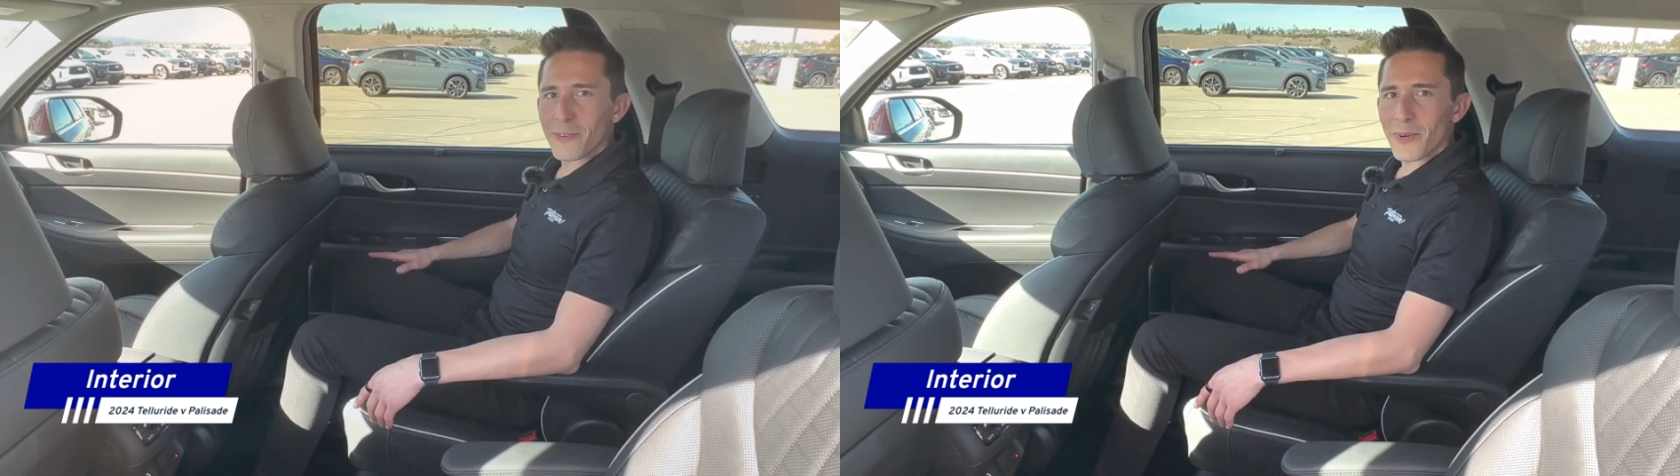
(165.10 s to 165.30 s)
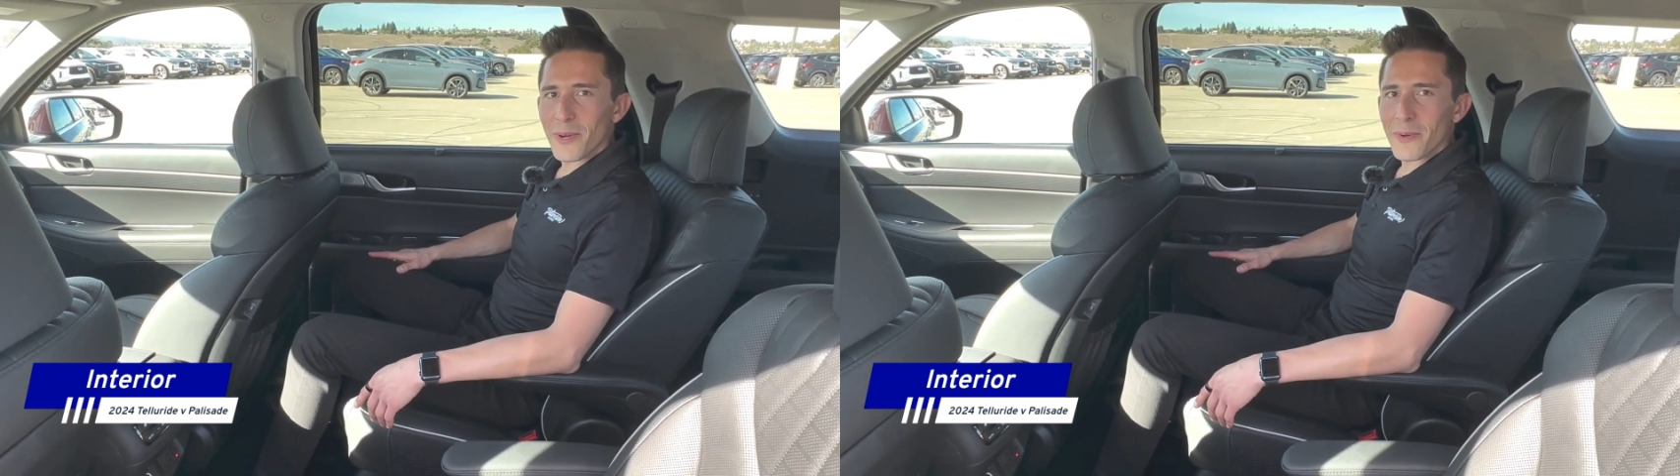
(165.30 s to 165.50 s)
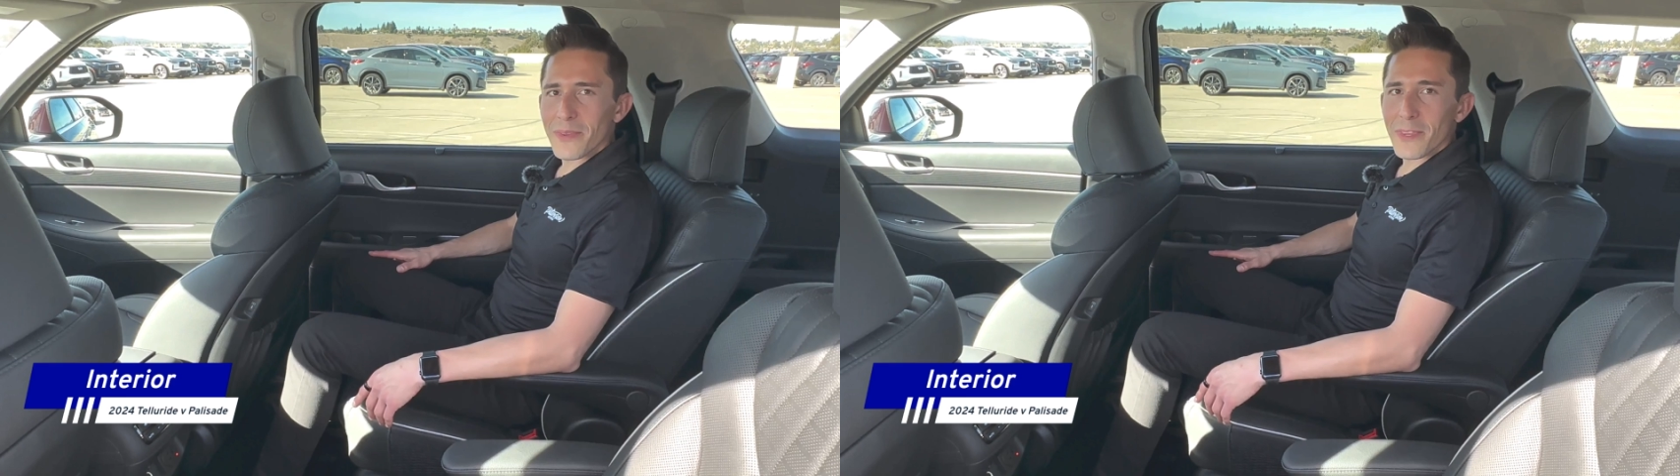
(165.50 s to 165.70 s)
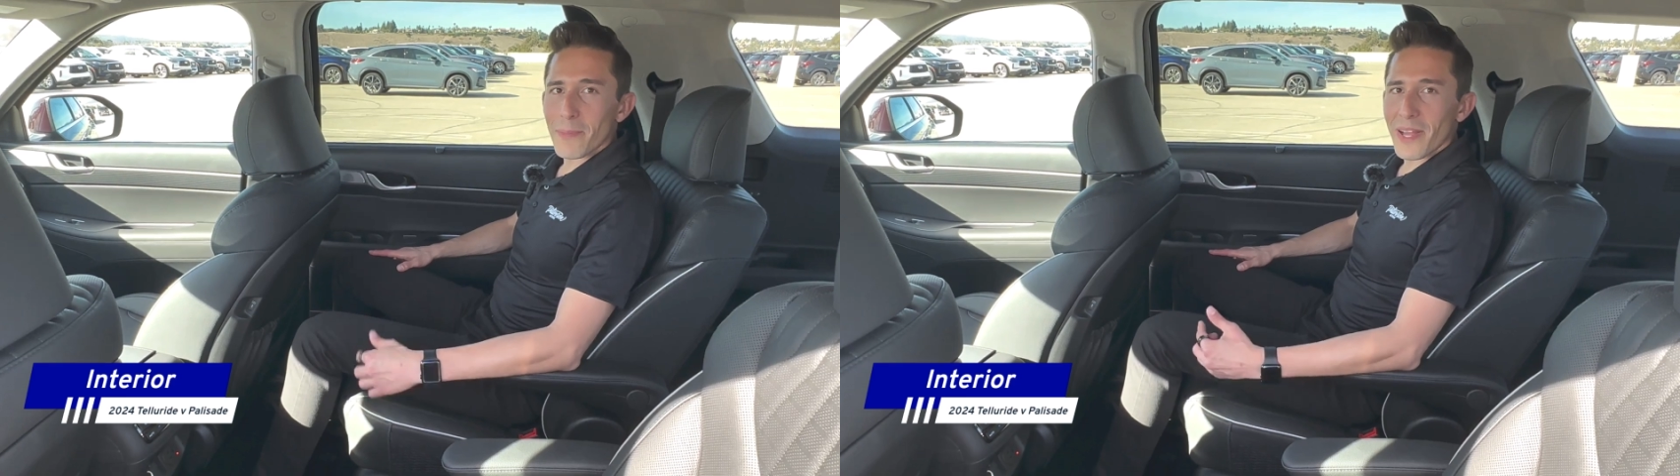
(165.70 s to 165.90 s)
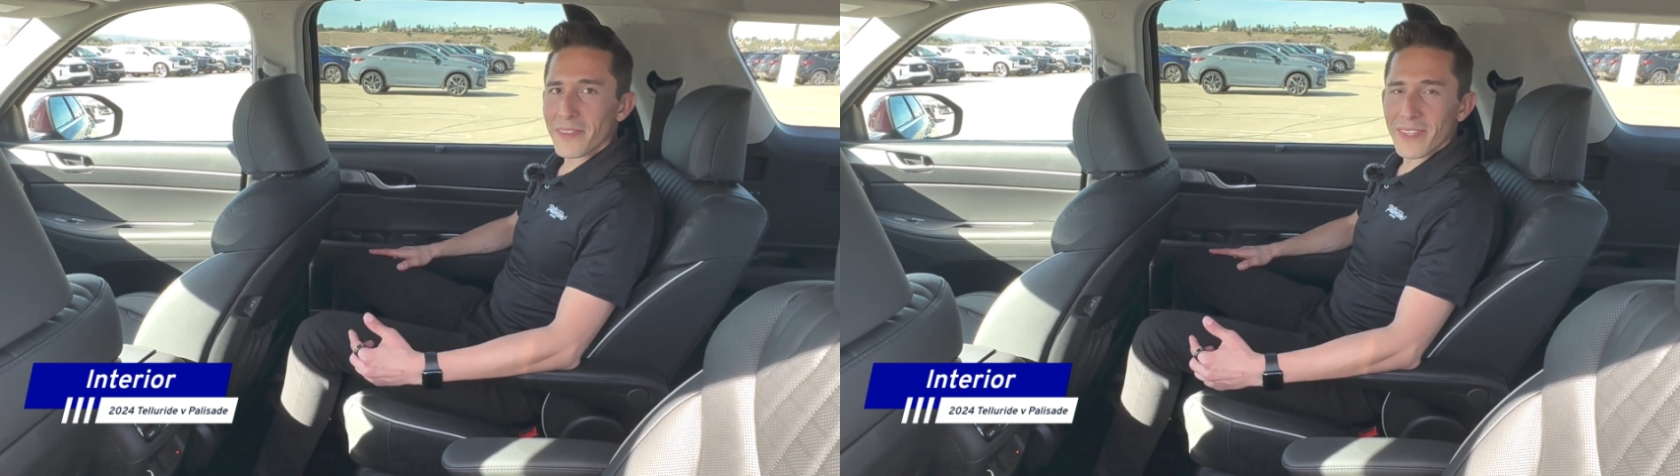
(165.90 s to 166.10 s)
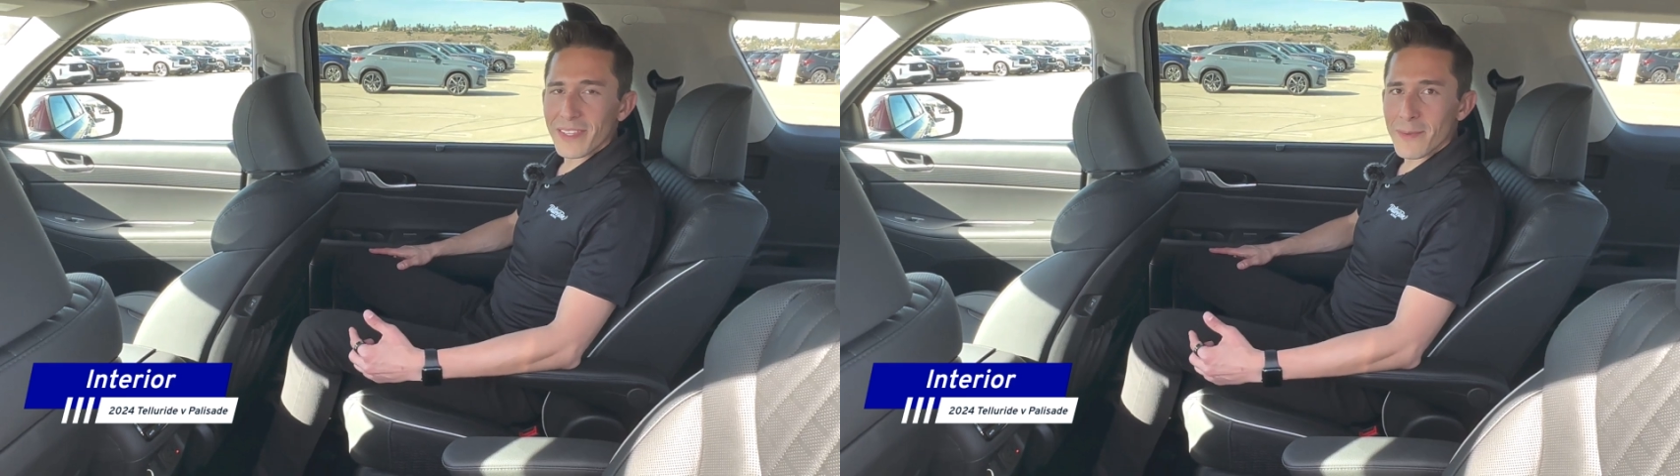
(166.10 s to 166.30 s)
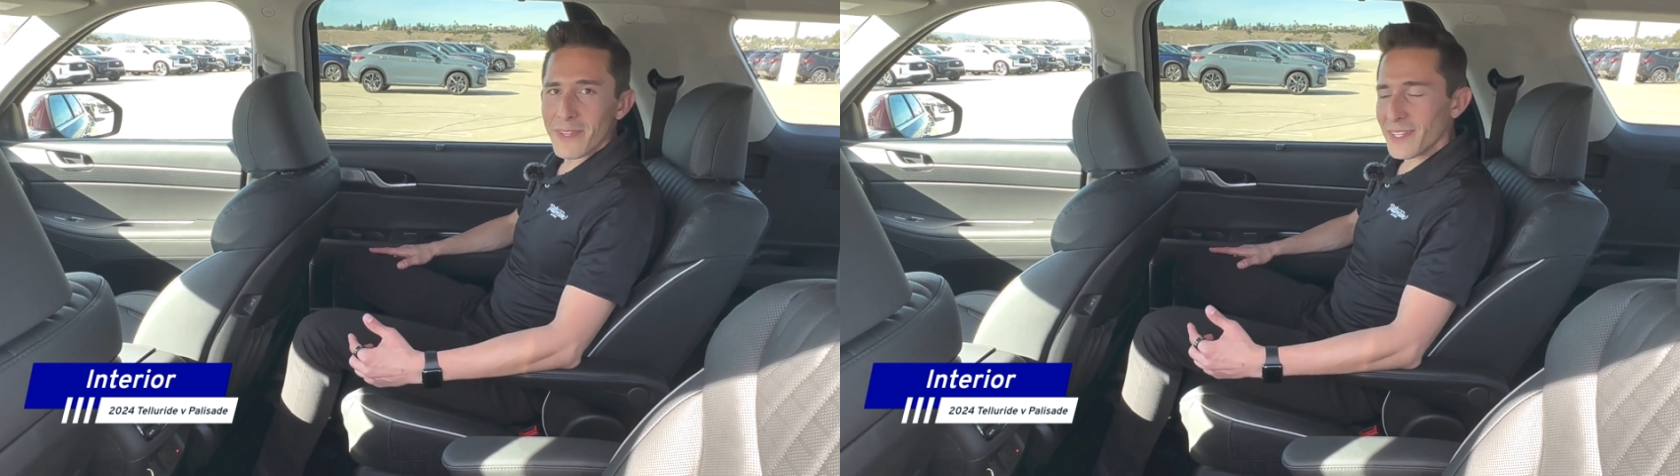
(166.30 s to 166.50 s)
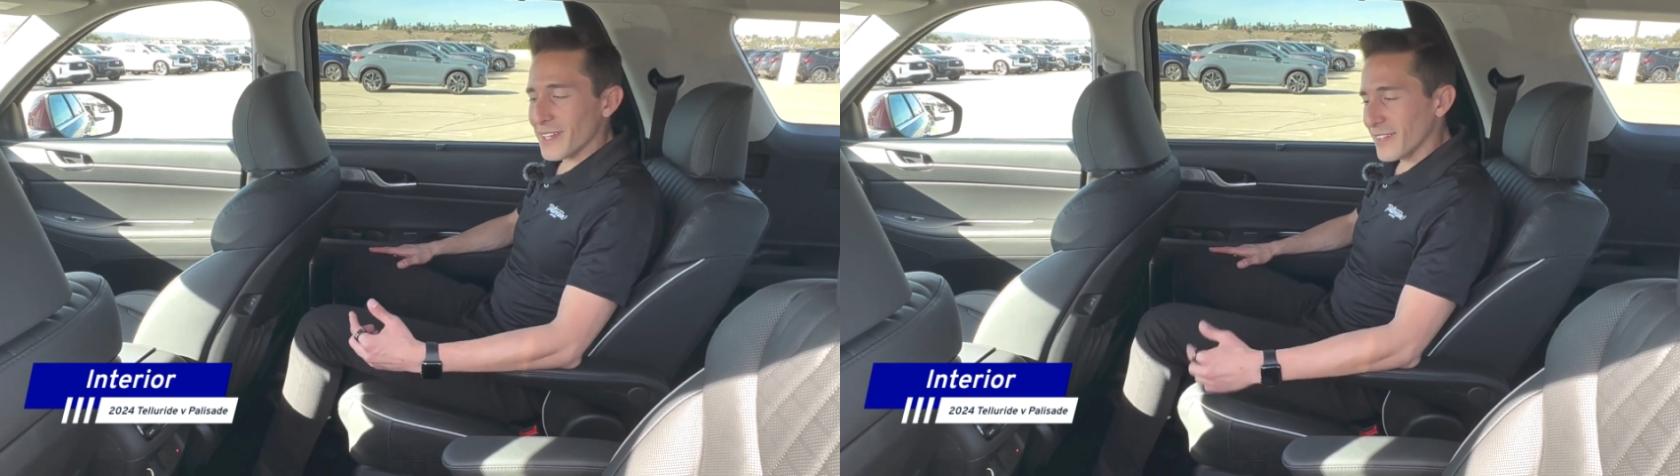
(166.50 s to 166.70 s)
row, the Palisade
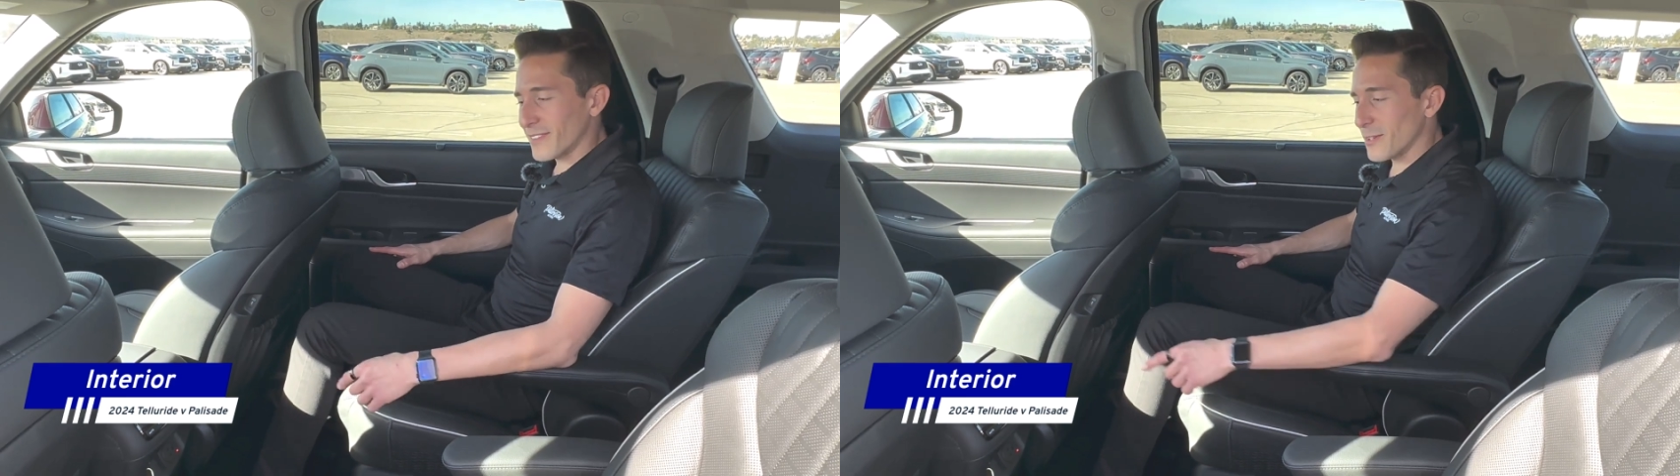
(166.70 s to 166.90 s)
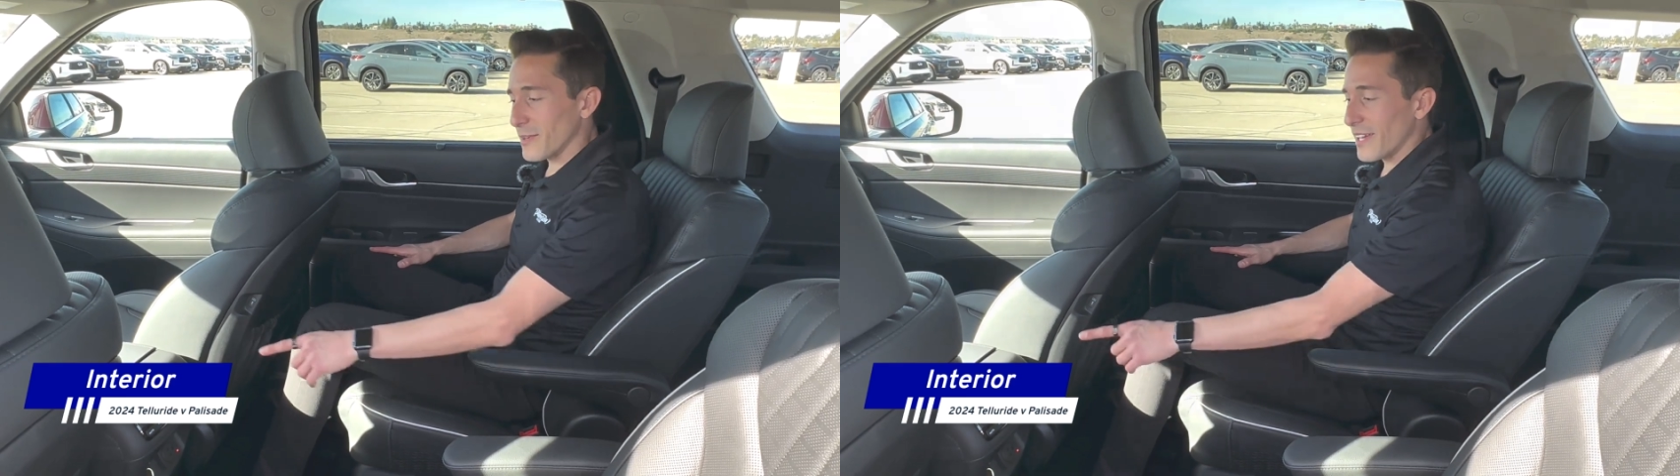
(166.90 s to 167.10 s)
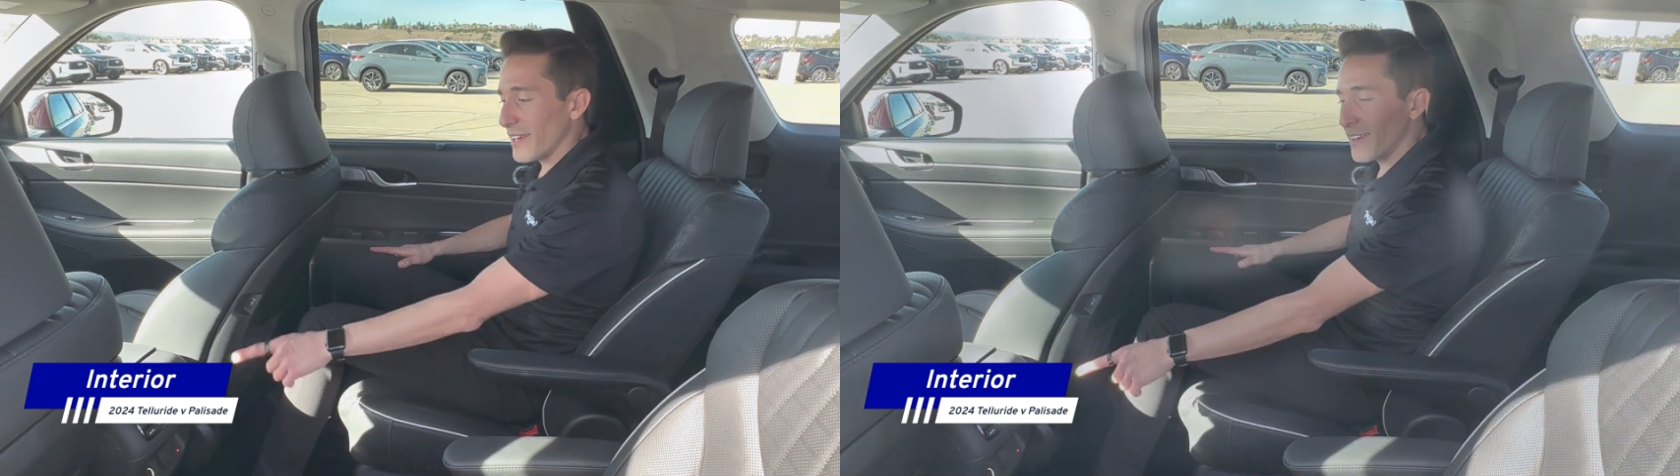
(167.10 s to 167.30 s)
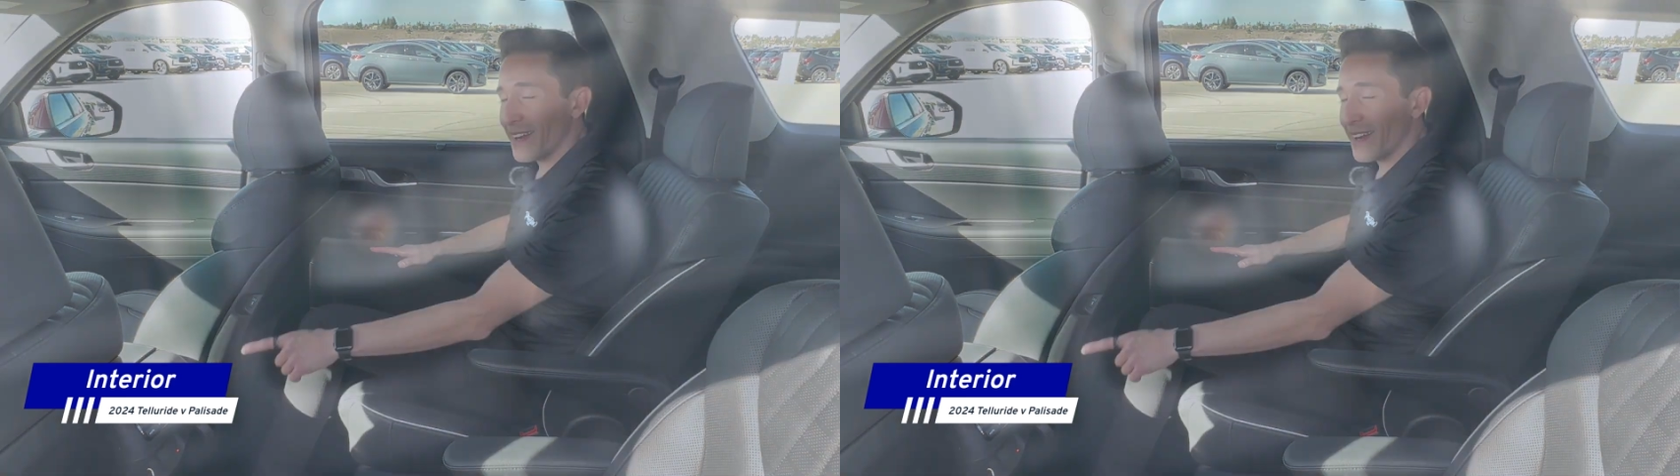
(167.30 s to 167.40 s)
Limited gets you heated